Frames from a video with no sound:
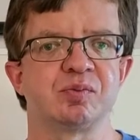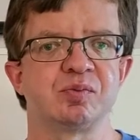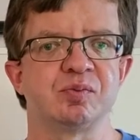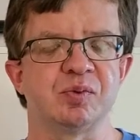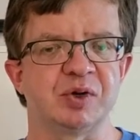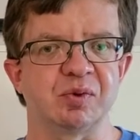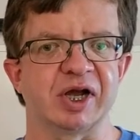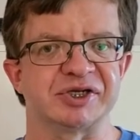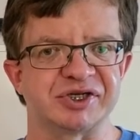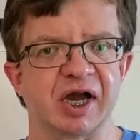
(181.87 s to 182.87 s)
we
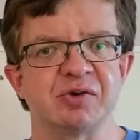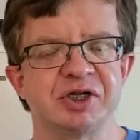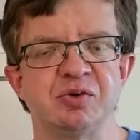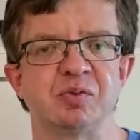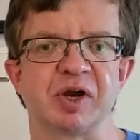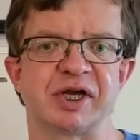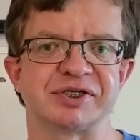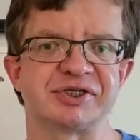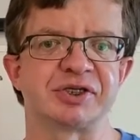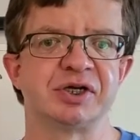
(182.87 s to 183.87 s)
rest. How do you
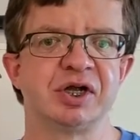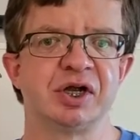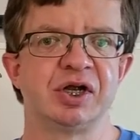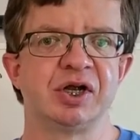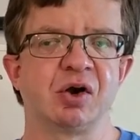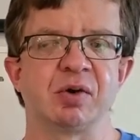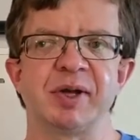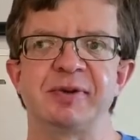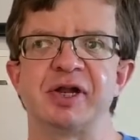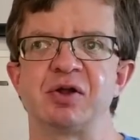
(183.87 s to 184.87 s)
rest? Or
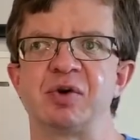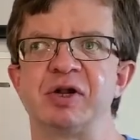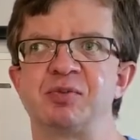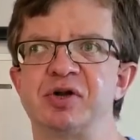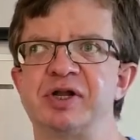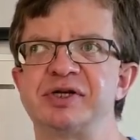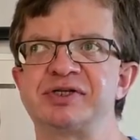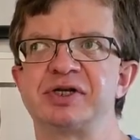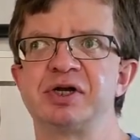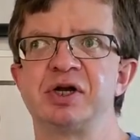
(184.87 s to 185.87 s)
maybe another way to put it
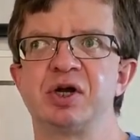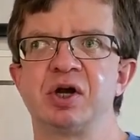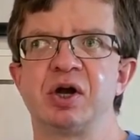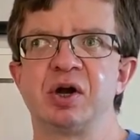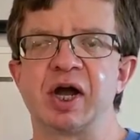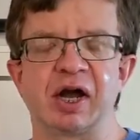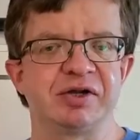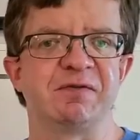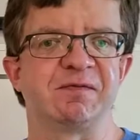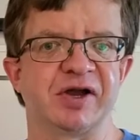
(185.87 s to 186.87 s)
is, how do
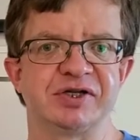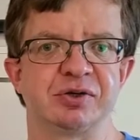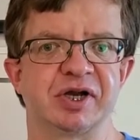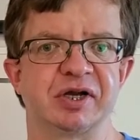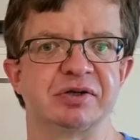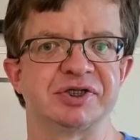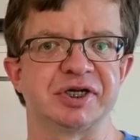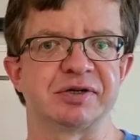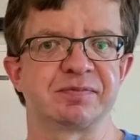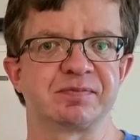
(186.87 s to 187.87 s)
you find your
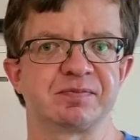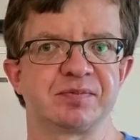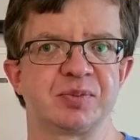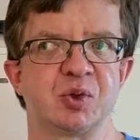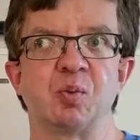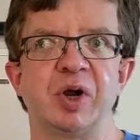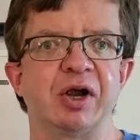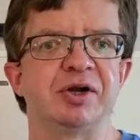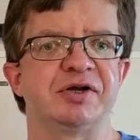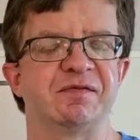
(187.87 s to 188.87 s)
energy? Where
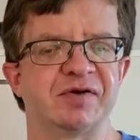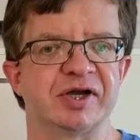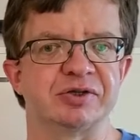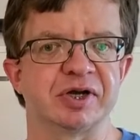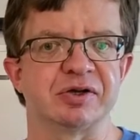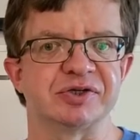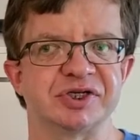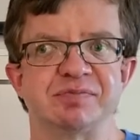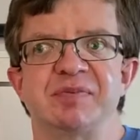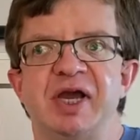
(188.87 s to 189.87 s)
do you find your energy?
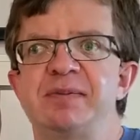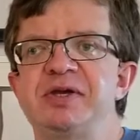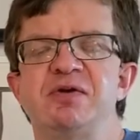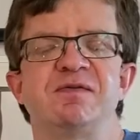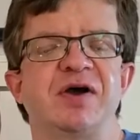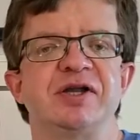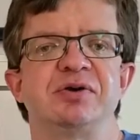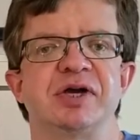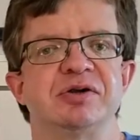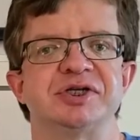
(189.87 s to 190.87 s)
Maybe you find your
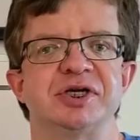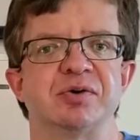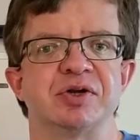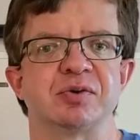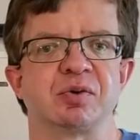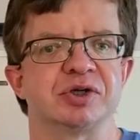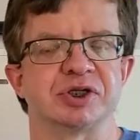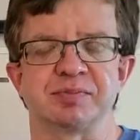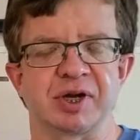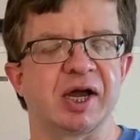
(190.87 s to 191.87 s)
energy going to
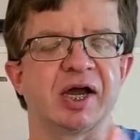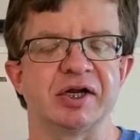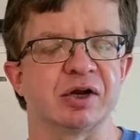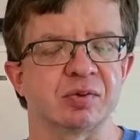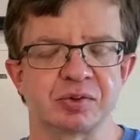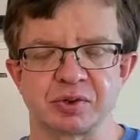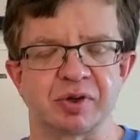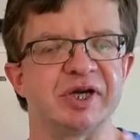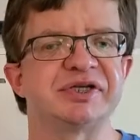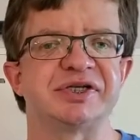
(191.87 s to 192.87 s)
worship. I know,
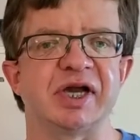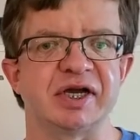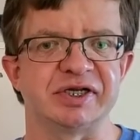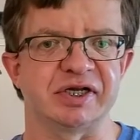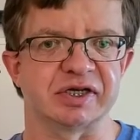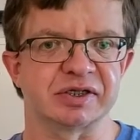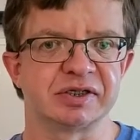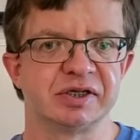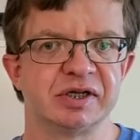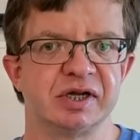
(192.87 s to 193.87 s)
crazy idea,
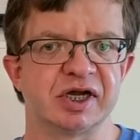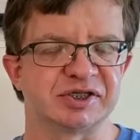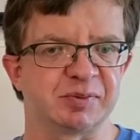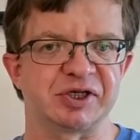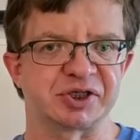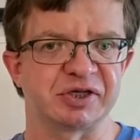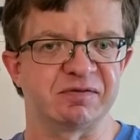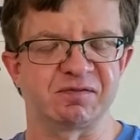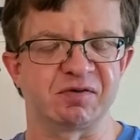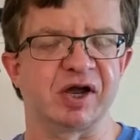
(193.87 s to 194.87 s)
especially
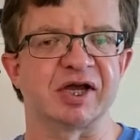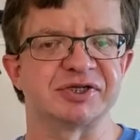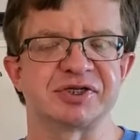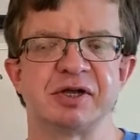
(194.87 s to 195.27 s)
for us.